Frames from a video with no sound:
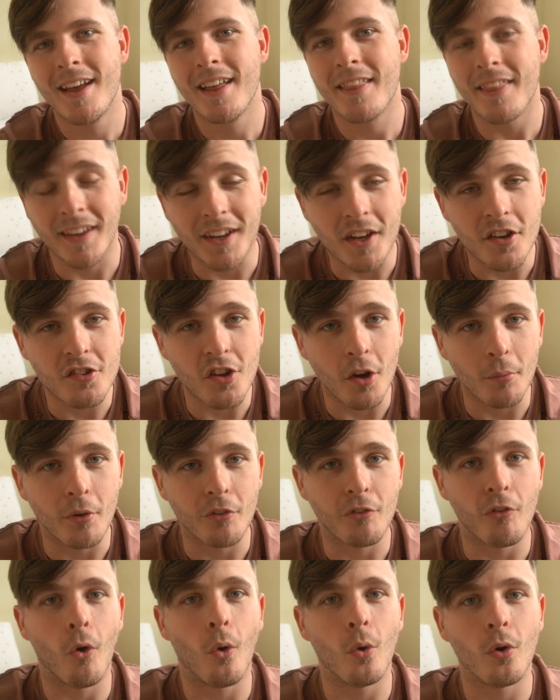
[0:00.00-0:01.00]
Thank you so much
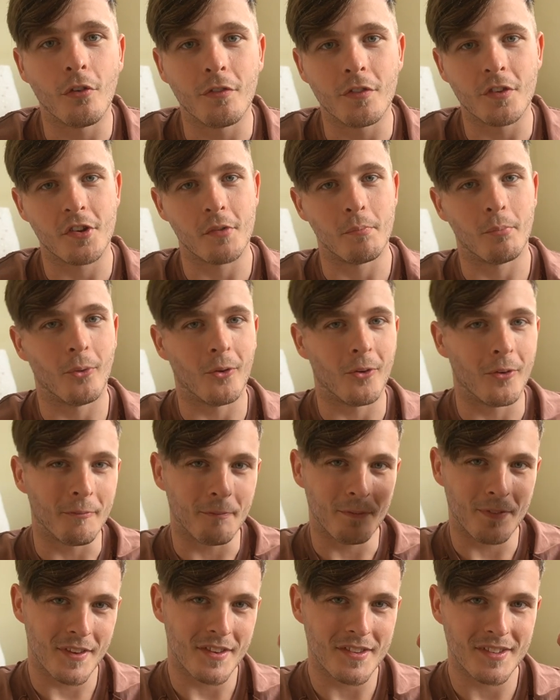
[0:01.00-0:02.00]
for all of your support.
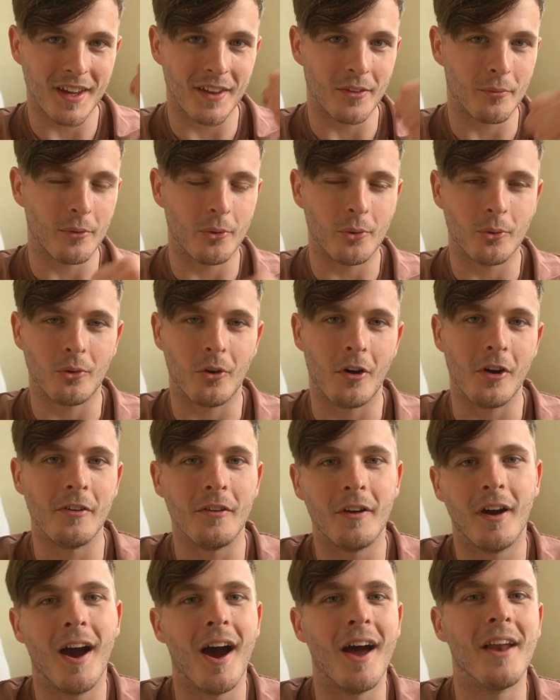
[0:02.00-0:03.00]
Together we will grow,
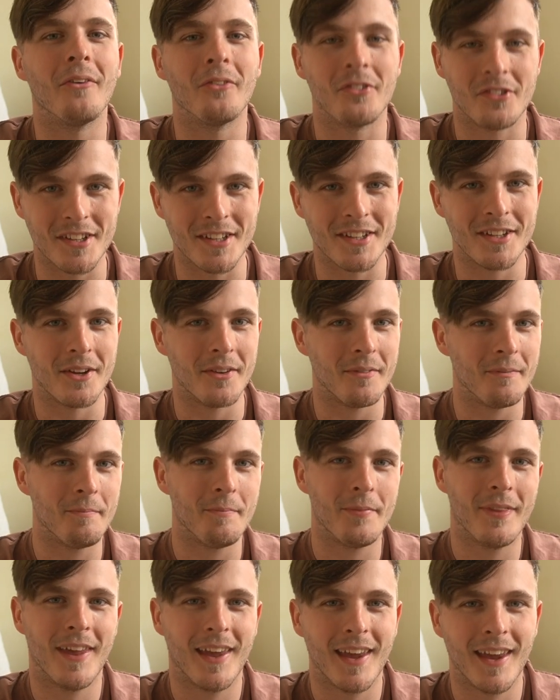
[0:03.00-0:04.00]
and I'll see you
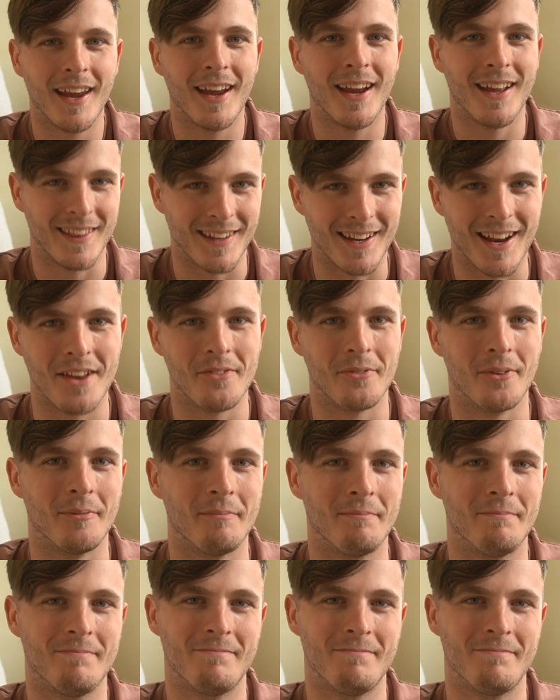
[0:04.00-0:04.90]
in the next one.